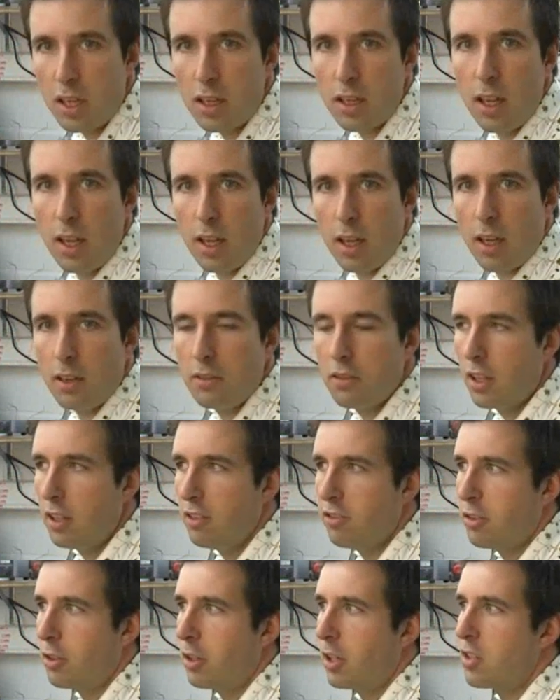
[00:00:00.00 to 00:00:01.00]
in, and
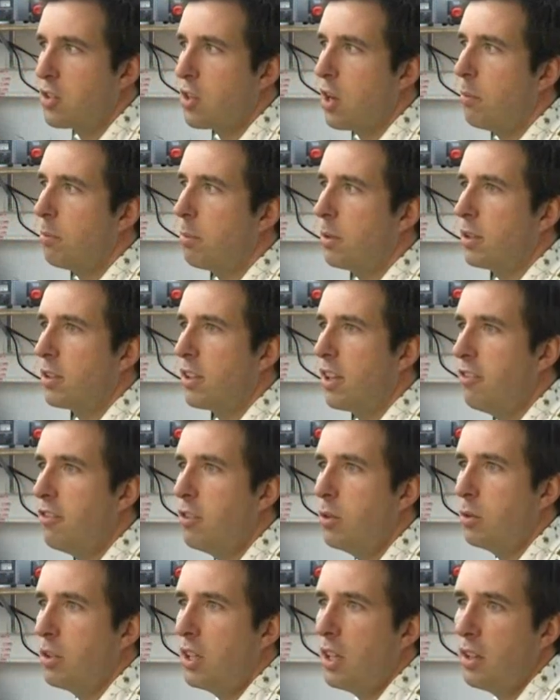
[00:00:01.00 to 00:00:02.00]
they'll, for example,
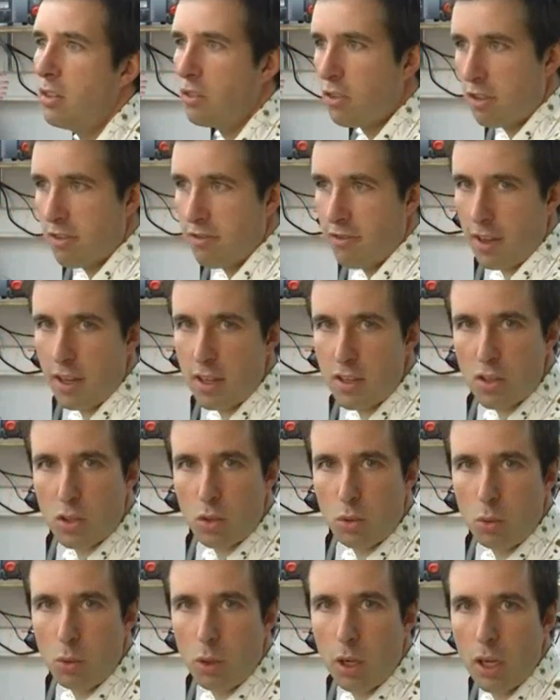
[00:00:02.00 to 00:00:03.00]
give you the interface
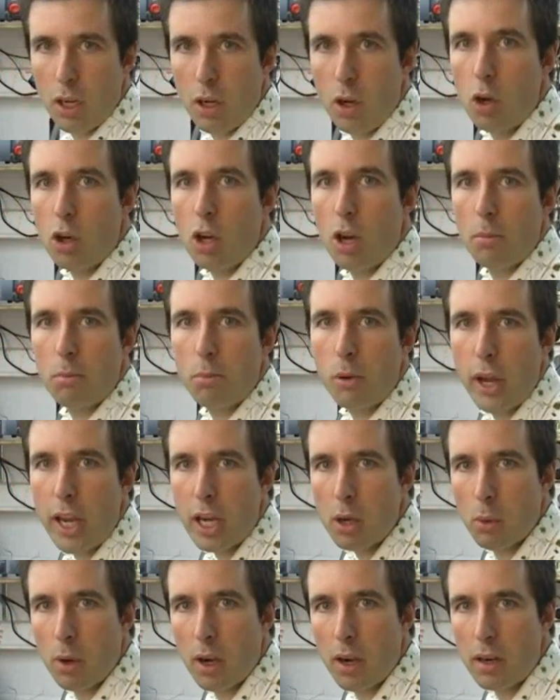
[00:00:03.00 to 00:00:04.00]
to hook up
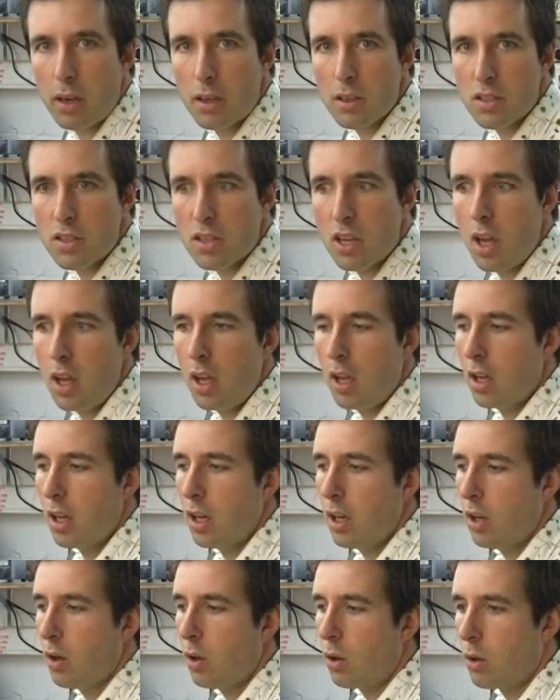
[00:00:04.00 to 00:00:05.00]
brake wires,
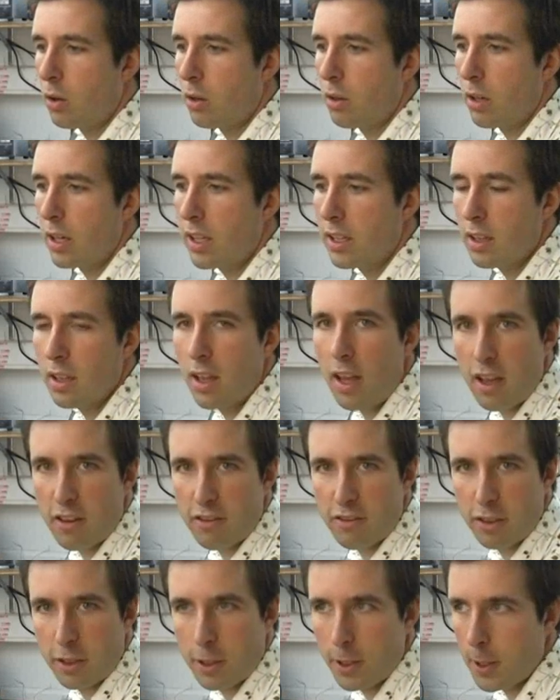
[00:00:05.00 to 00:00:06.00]
or it'll
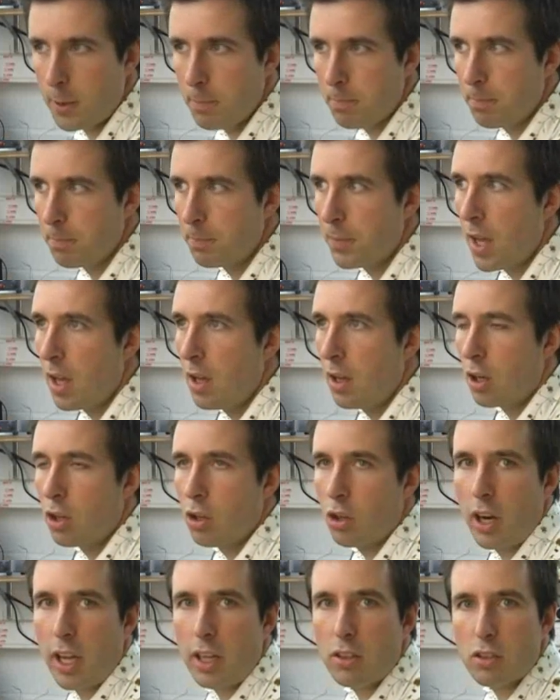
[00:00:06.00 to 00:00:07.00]
have a
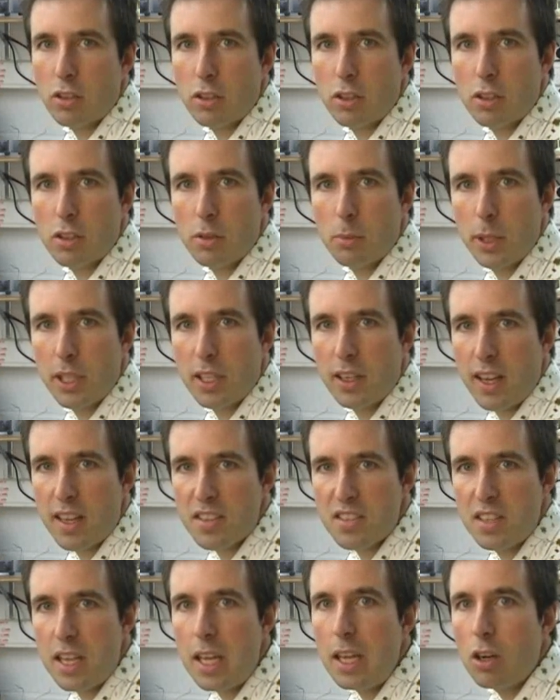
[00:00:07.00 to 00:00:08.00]
connector with an
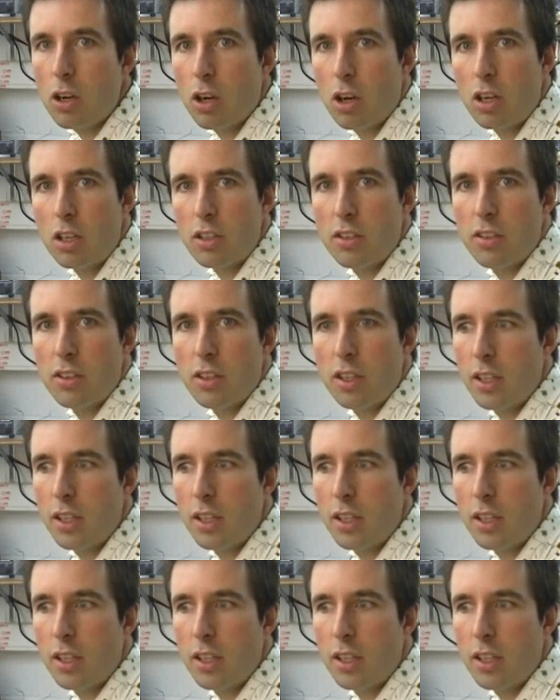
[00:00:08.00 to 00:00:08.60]
SD card,